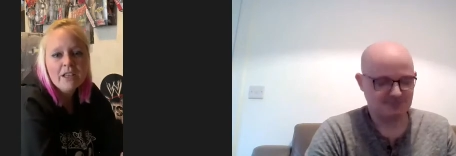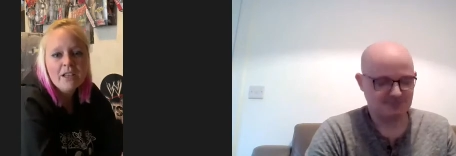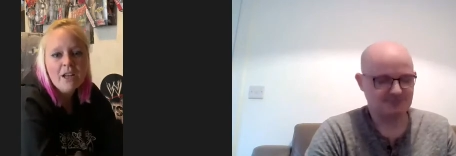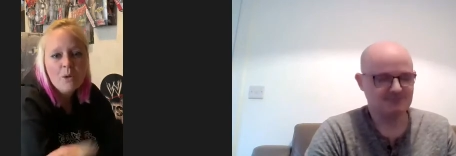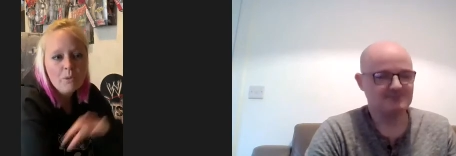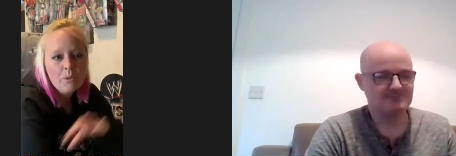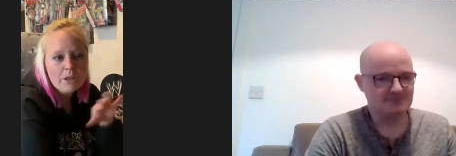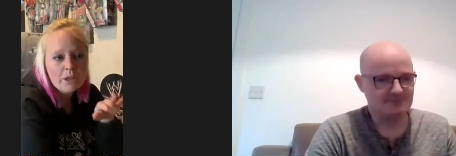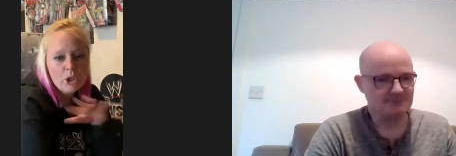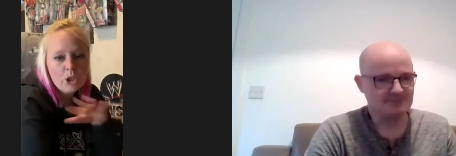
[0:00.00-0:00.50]

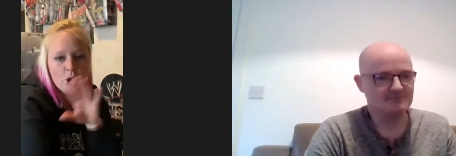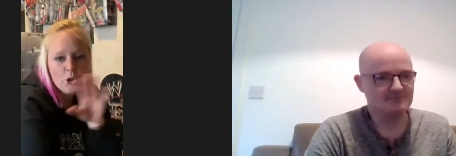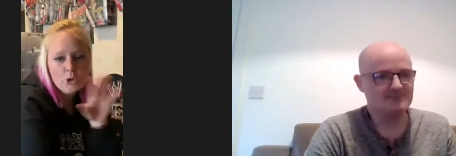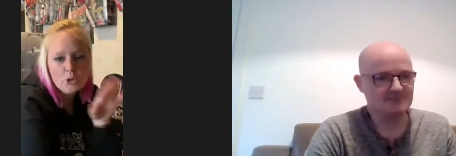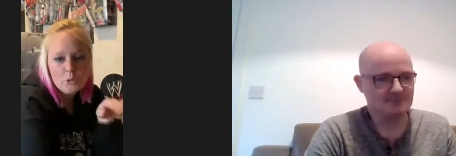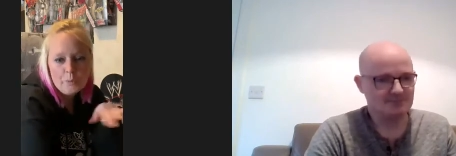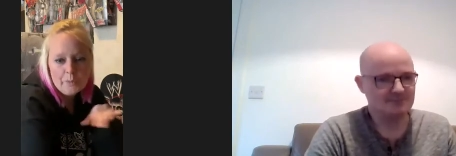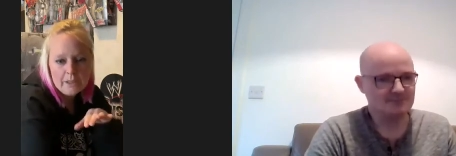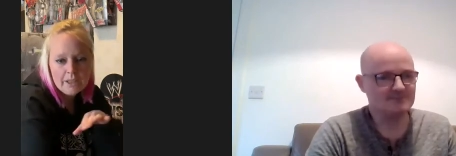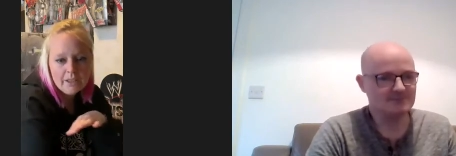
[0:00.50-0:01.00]
Speaker 1: like with the
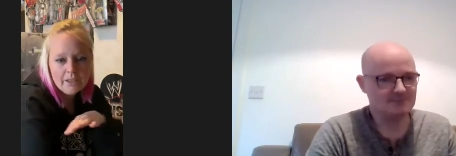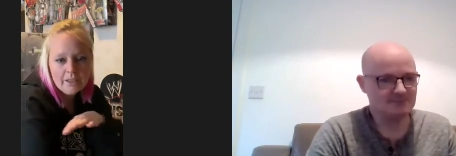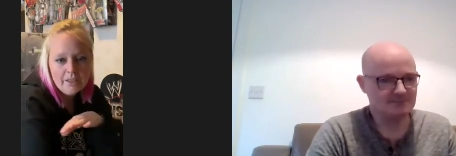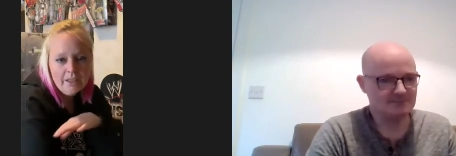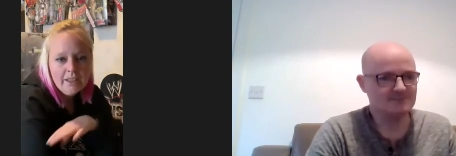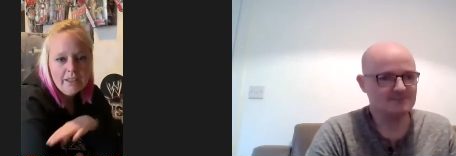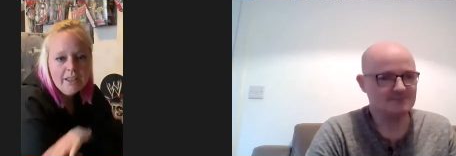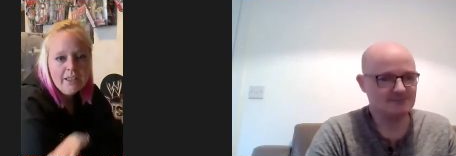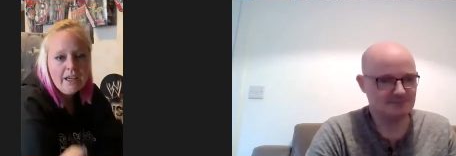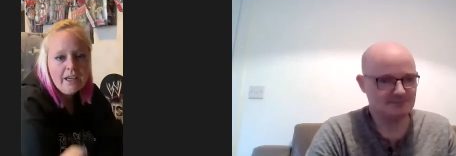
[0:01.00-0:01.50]
looping,
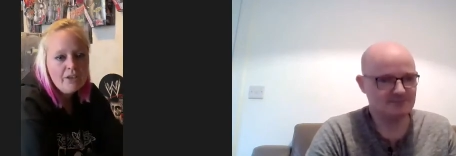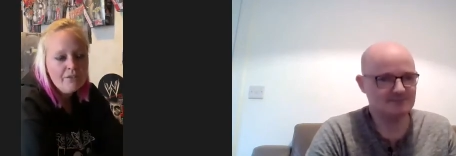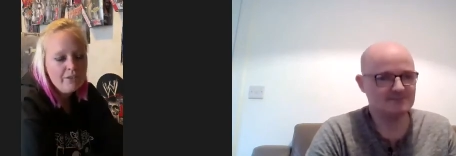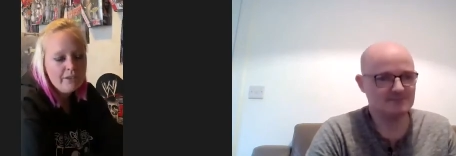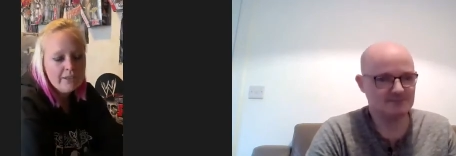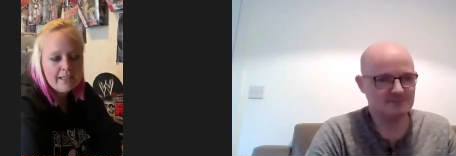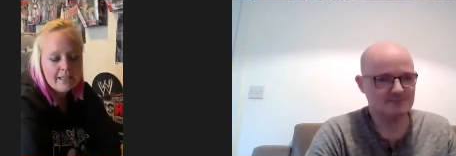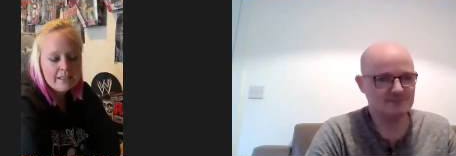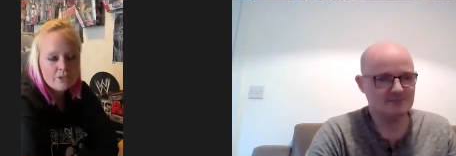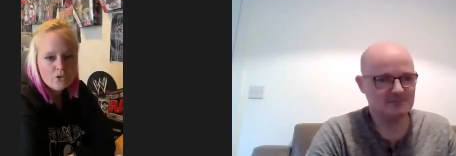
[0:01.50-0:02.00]
I
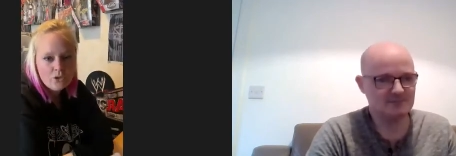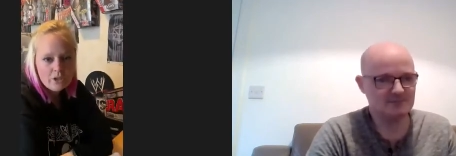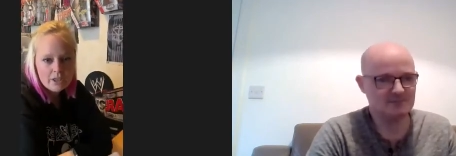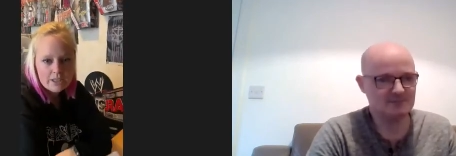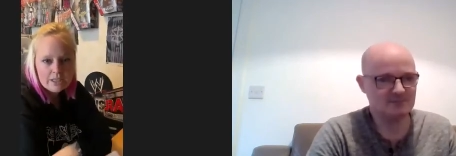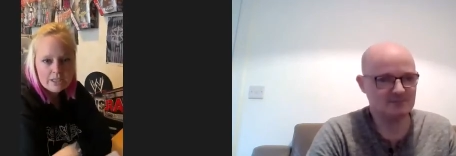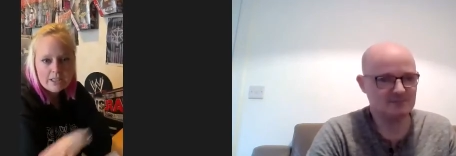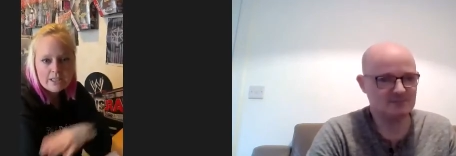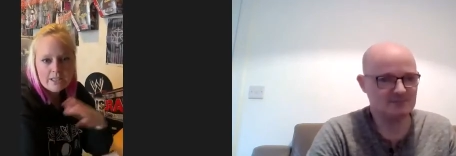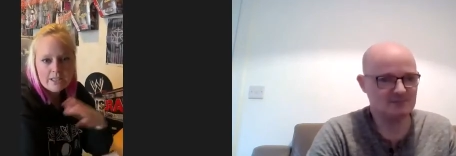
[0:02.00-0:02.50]
think that's
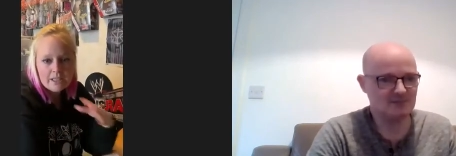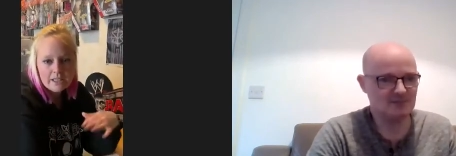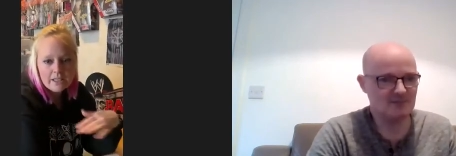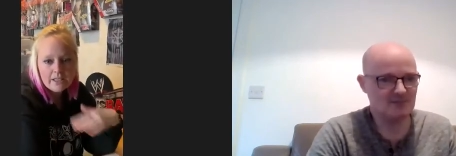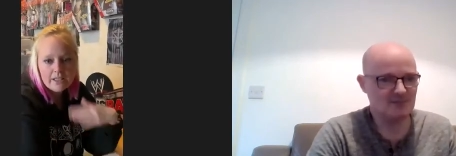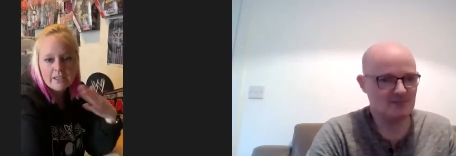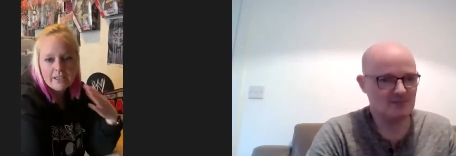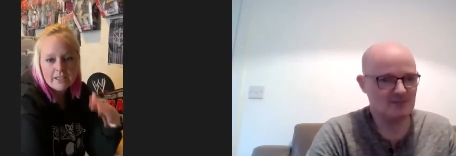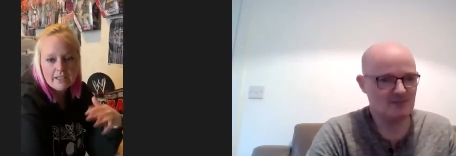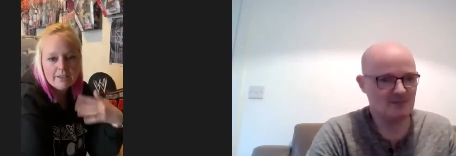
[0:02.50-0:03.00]
great to see
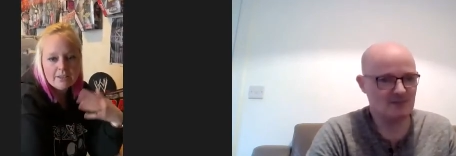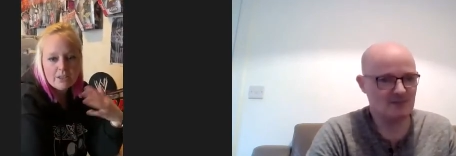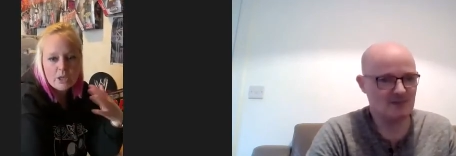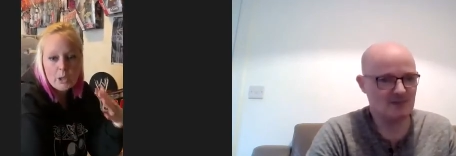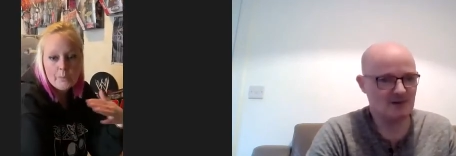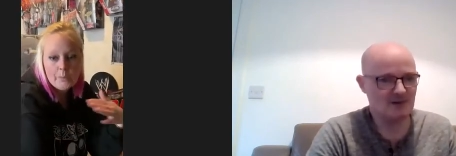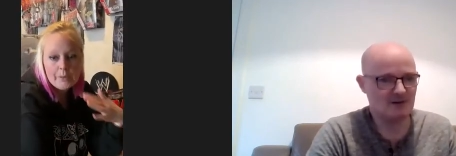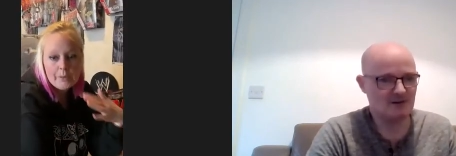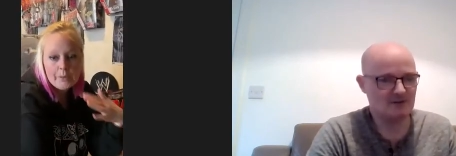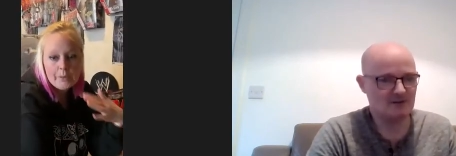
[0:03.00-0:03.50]
that that's
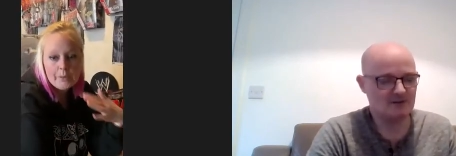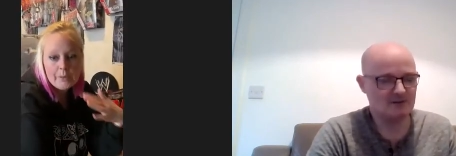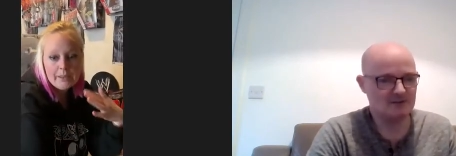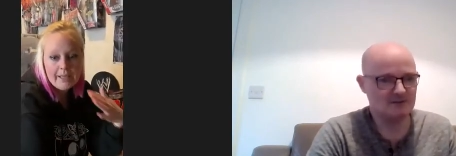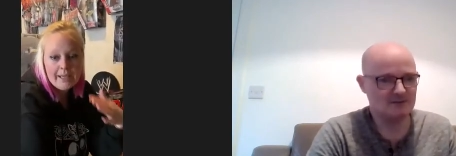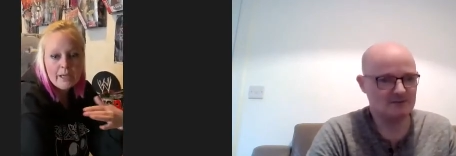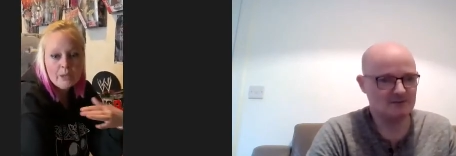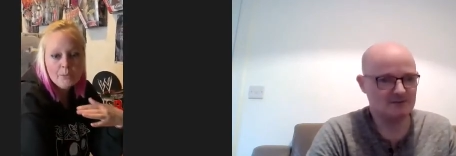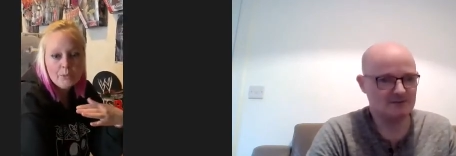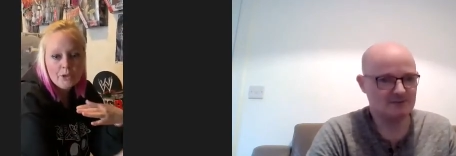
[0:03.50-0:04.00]
coming out,